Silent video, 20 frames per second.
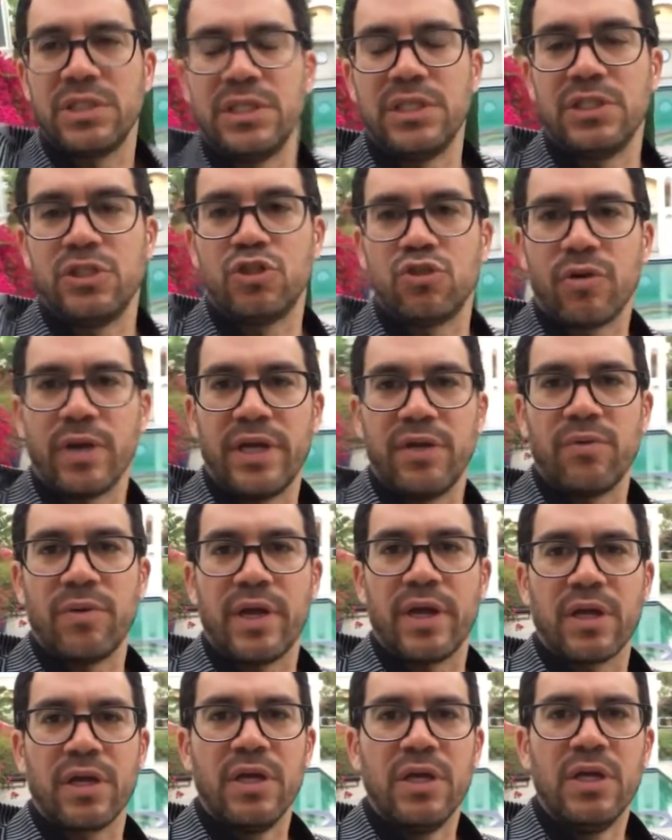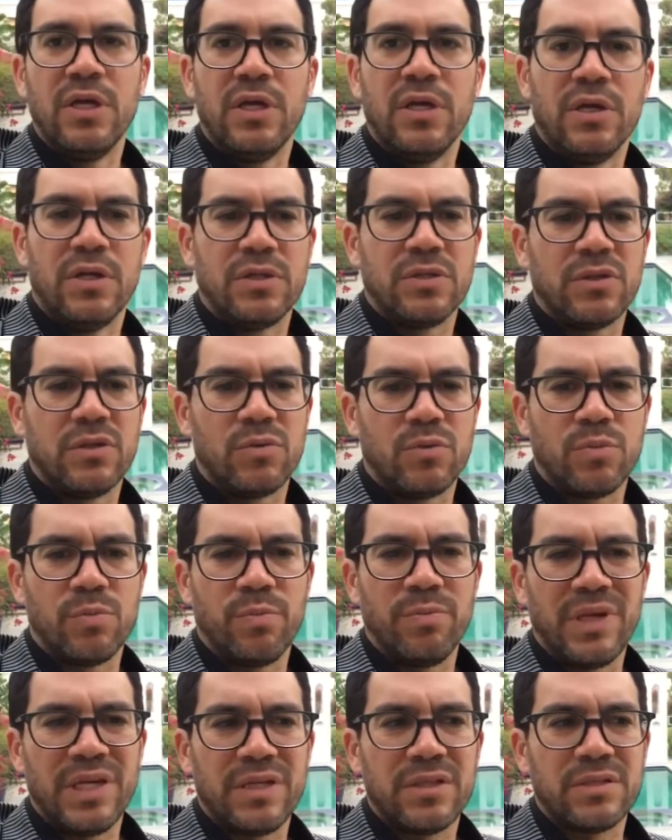He did Trainwreck. So
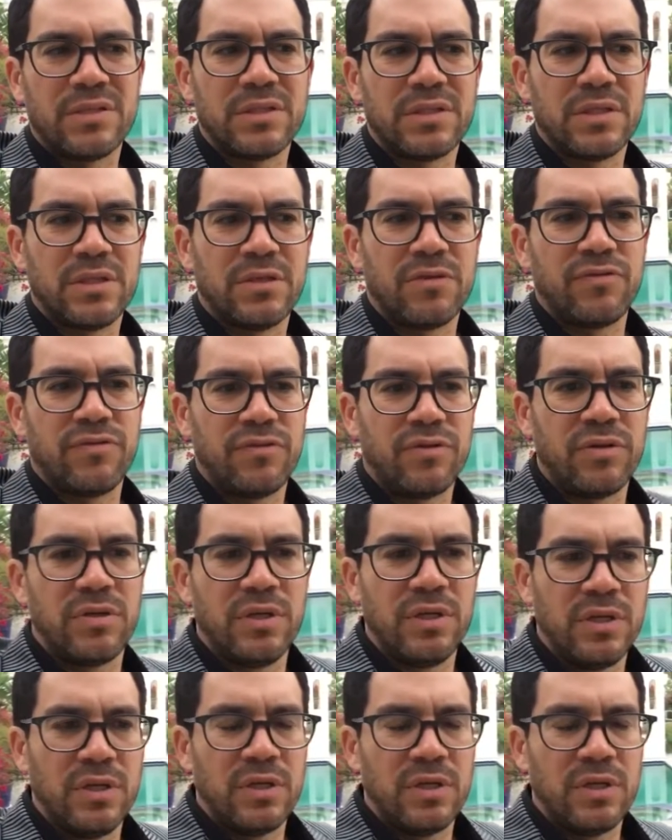make yourself